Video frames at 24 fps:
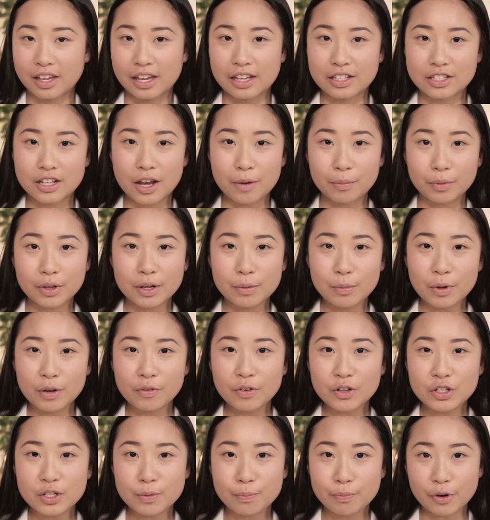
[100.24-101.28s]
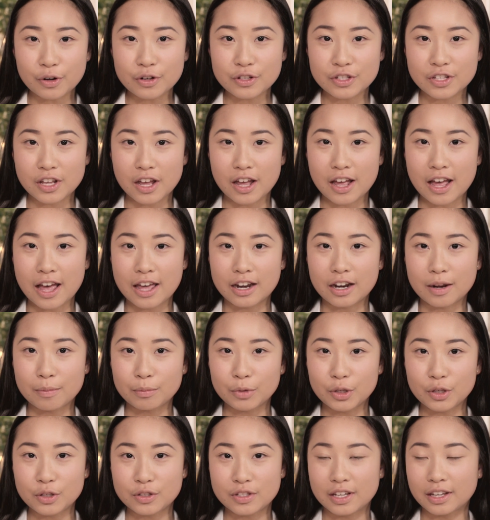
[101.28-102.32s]
Okay, so I'm going to move on to bronzer and I'm
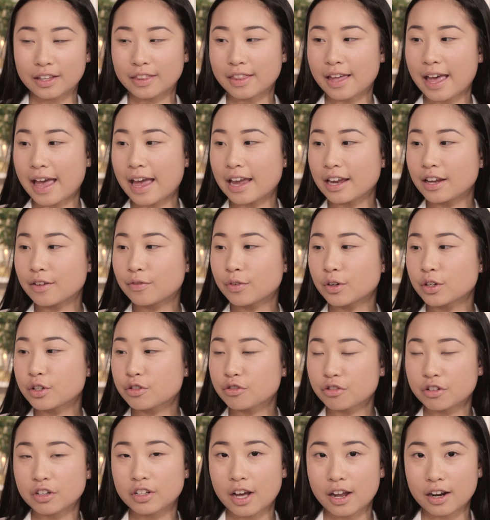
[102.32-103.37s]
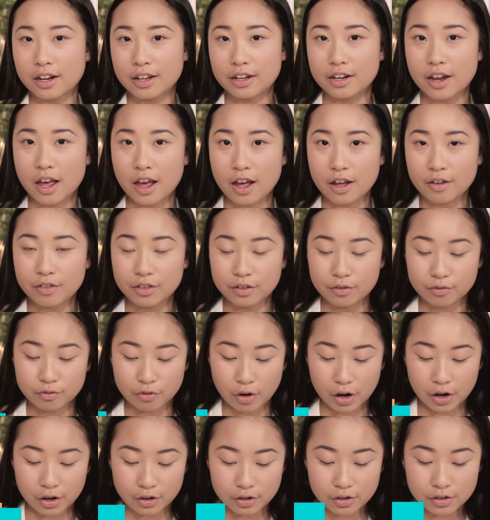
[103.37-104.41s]
using the Avon True Colour in Earthen
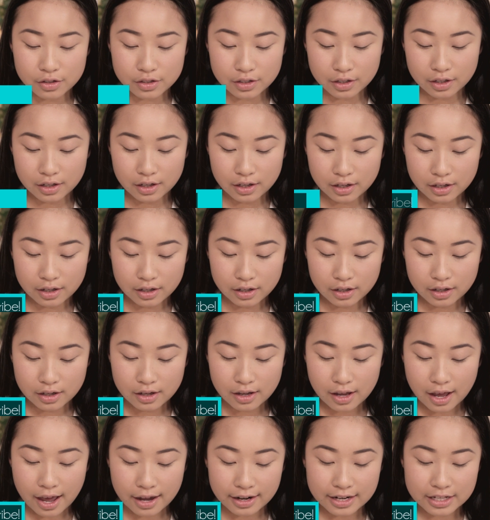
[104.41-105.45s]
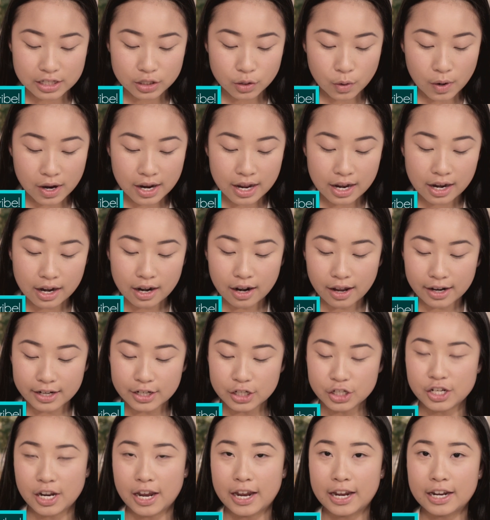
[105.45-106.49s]
Rose and it's quite a
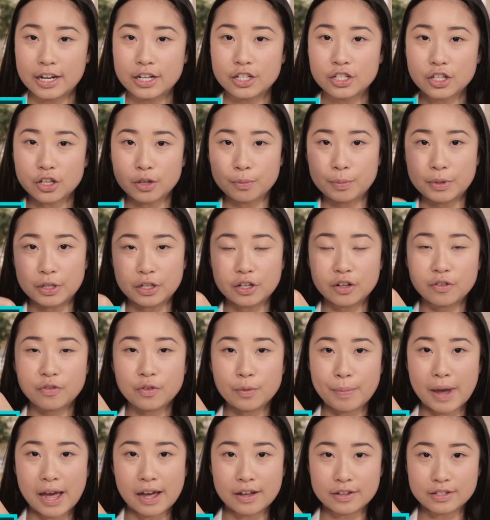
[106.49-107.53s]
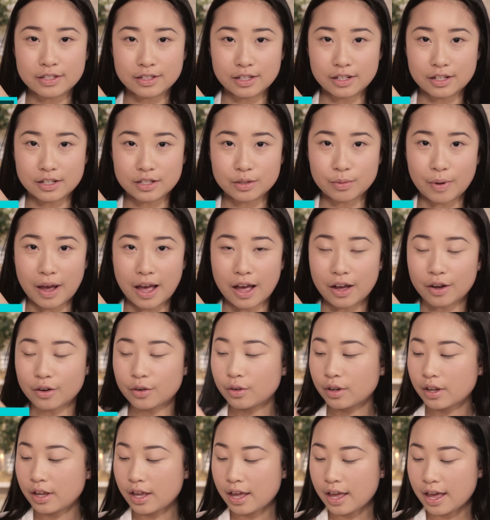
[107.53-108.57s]
light shade so it'll be good for pale skin as
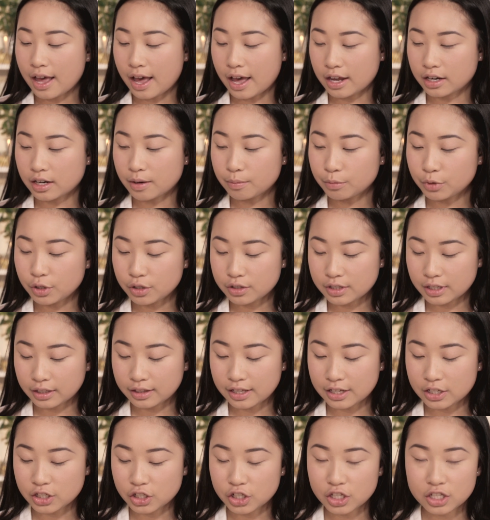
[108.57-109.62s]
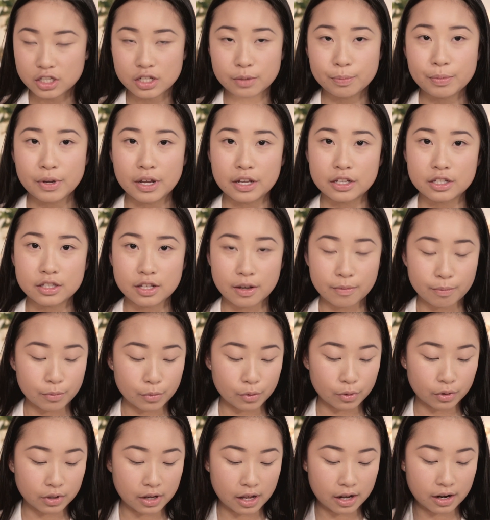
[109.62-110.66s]
well and I'm using this just to put some
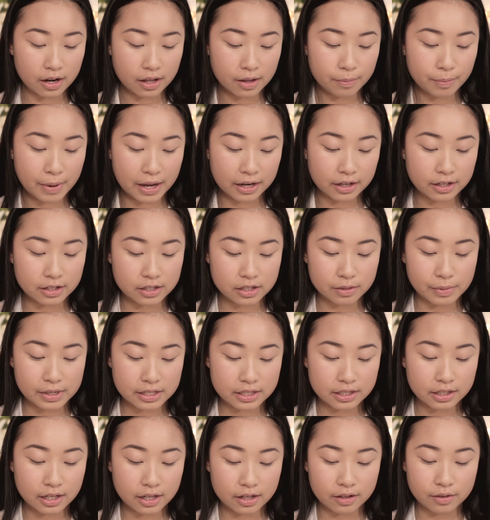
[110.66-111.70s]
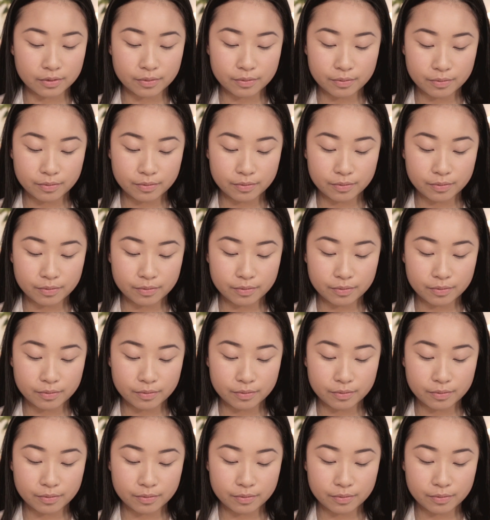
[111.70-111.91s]
more colour back into my skin.